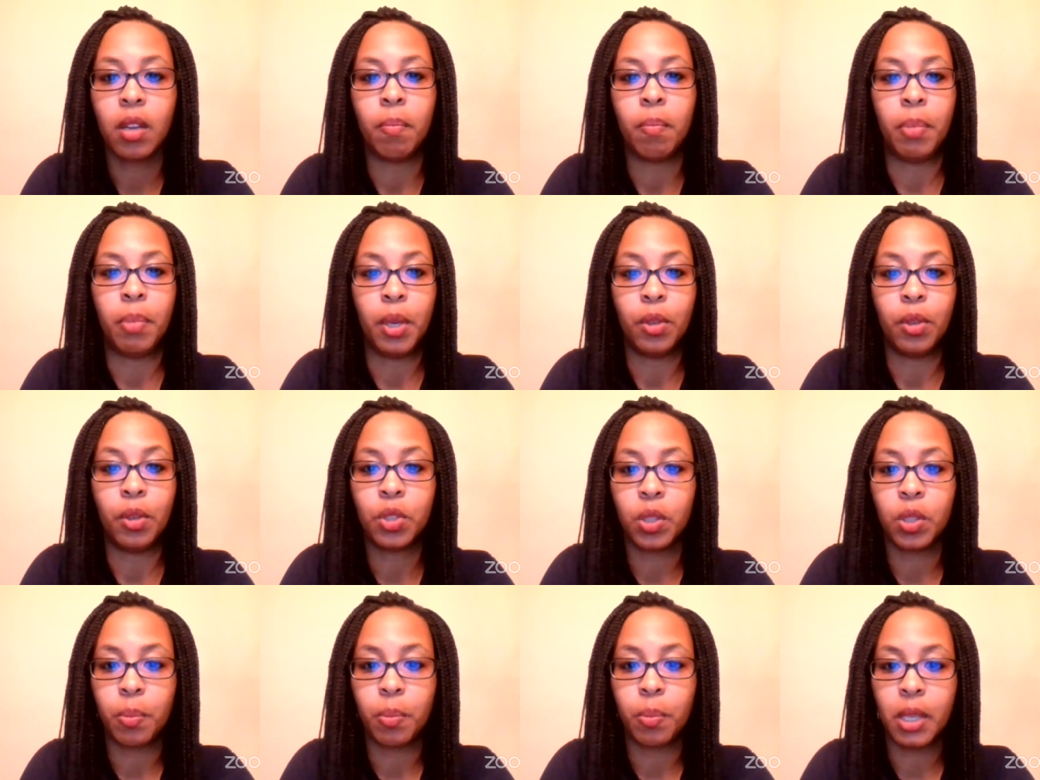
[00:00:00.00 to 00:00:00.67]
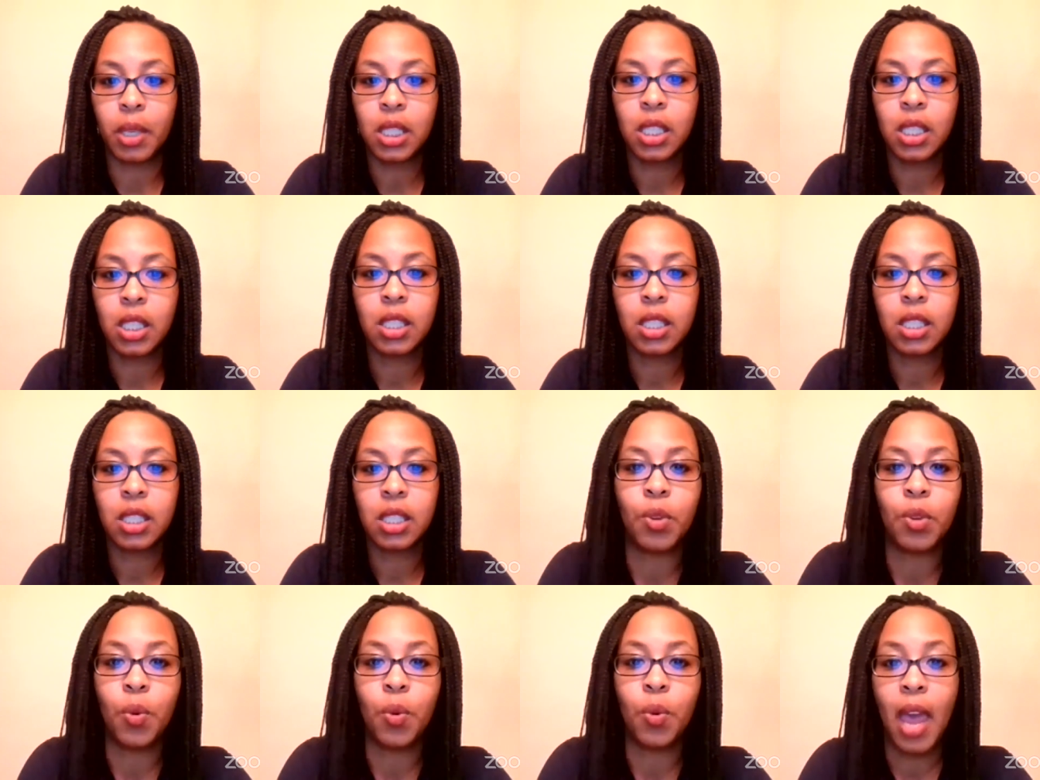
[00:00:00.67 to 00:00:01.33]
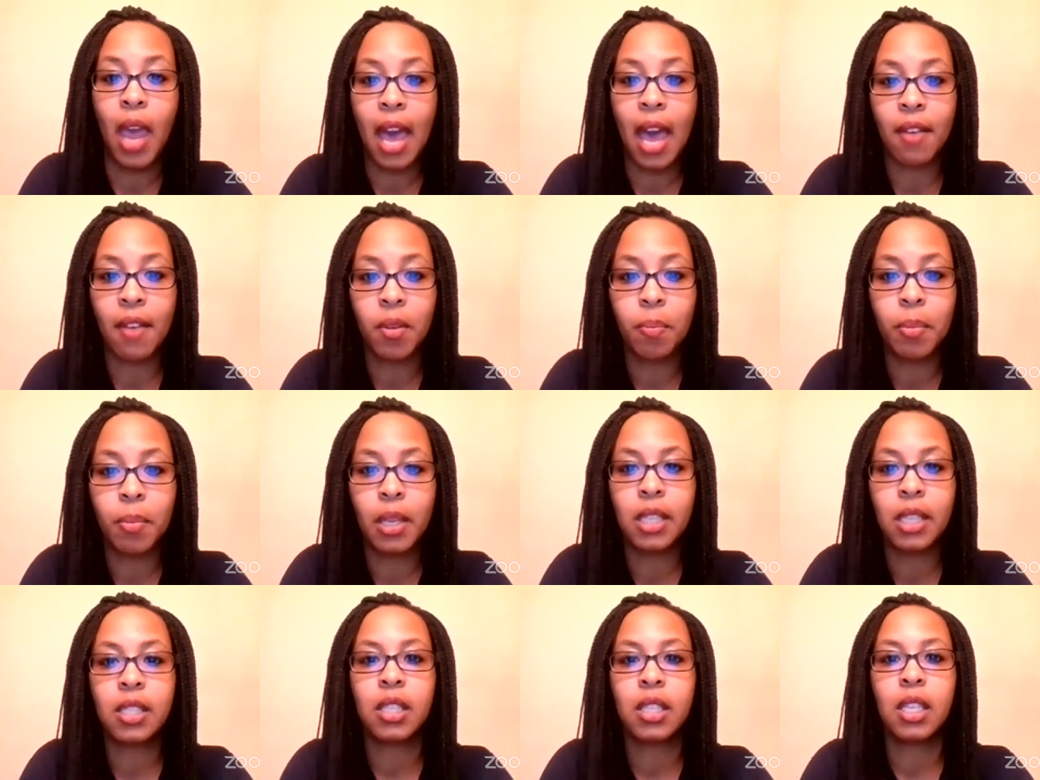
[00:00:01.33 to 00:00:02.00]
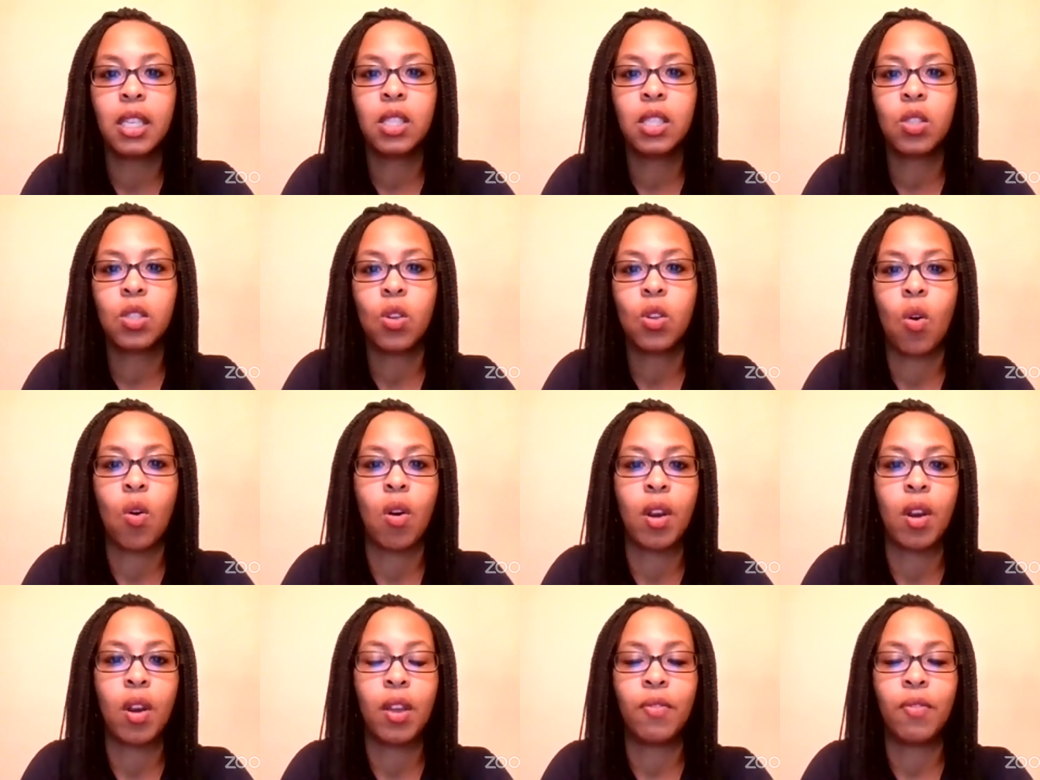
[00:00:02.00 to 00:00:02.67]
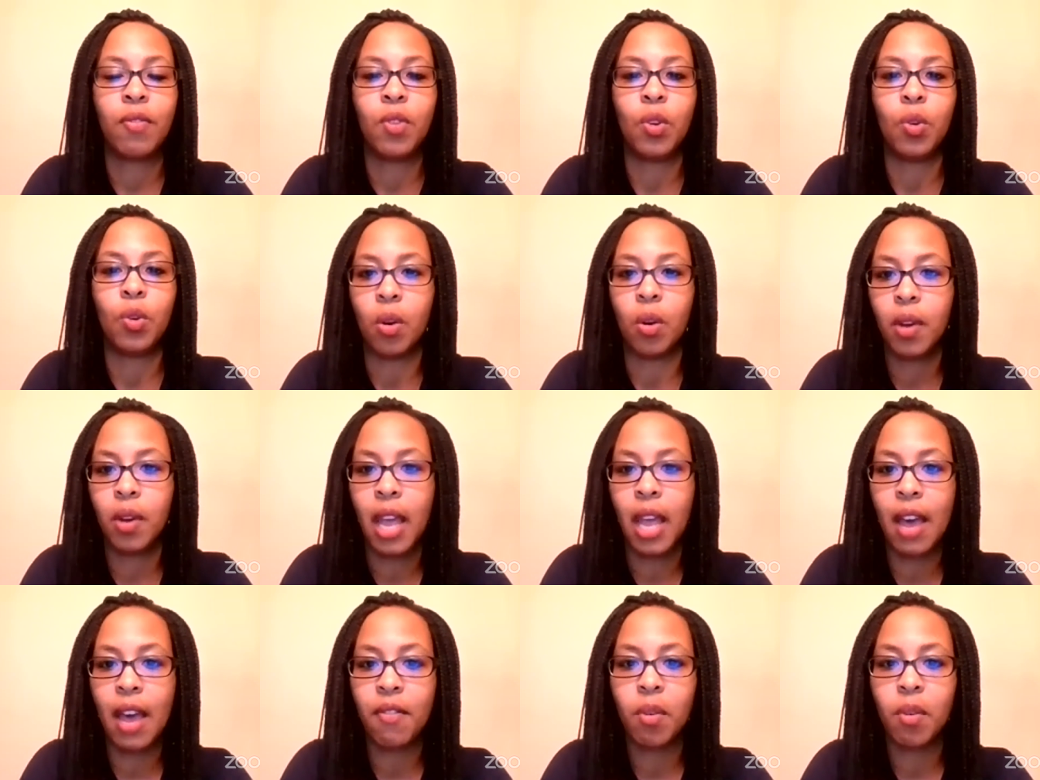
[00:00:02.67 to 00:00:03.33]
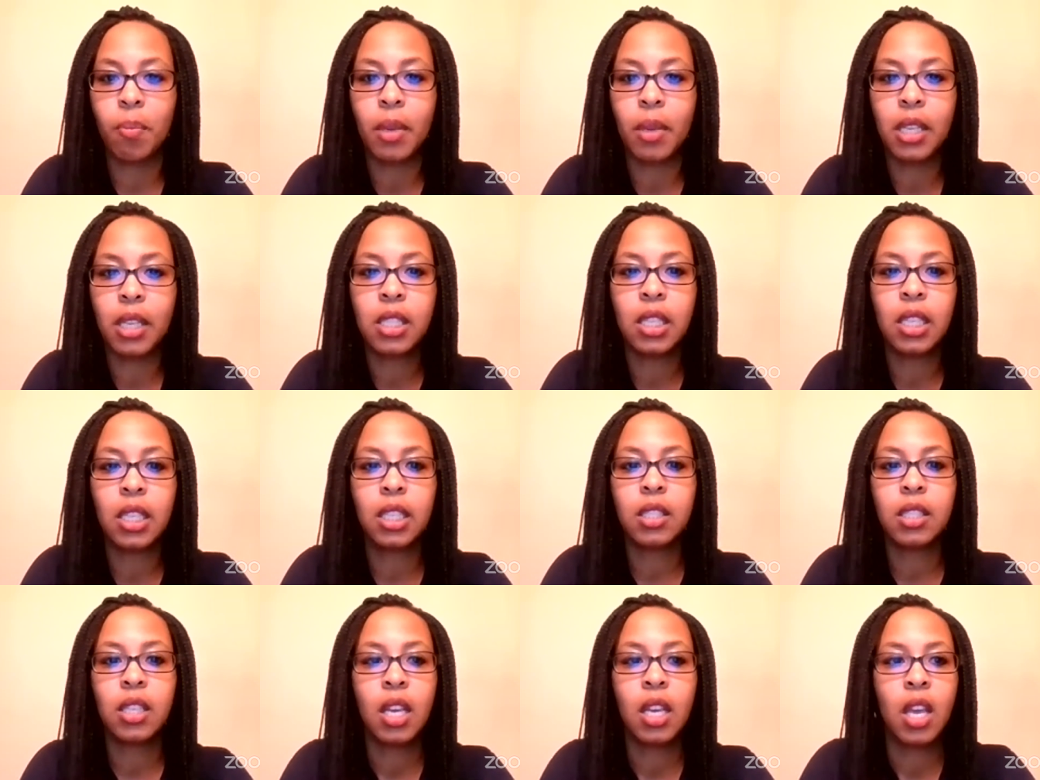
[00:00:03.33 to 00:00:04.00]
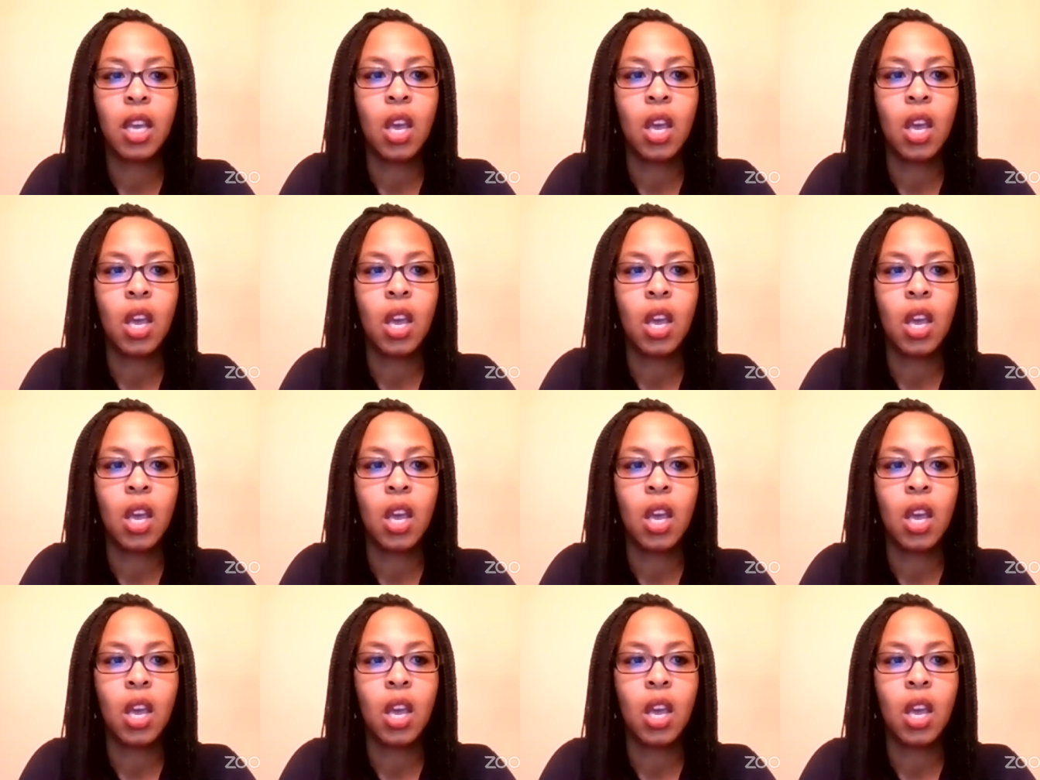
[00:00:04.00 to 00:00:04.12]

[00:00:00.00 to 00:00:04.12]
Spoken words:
build your business if you have a business, or if you don't have a business.